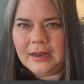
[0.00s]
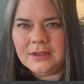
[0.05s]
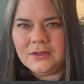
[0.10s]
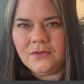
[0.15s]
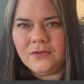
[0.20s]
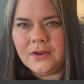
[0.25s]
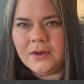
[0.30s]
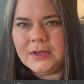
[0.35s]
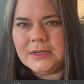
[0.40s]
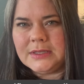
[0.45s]
It's
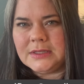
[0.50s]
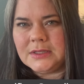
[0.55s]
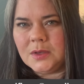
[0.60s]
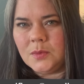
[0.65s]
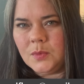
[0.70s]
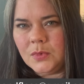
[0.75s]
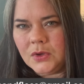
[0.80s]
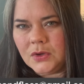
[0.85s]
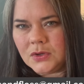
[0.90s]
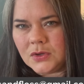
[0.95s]
very
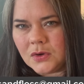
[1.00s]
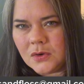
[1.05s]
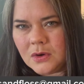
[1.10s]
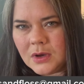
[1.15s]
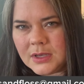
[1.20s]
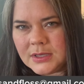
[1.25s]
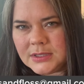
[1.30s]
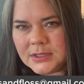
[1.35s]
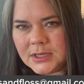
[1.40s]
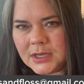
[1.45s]
similar to
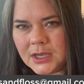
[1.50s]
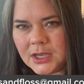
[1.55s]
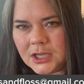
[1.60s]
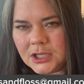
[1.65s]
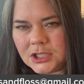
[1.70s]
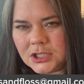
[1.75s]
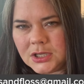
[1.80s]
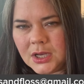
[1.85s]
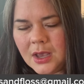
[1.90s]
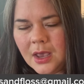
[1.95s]
cross
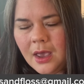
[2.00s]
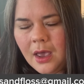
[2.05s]
stitch,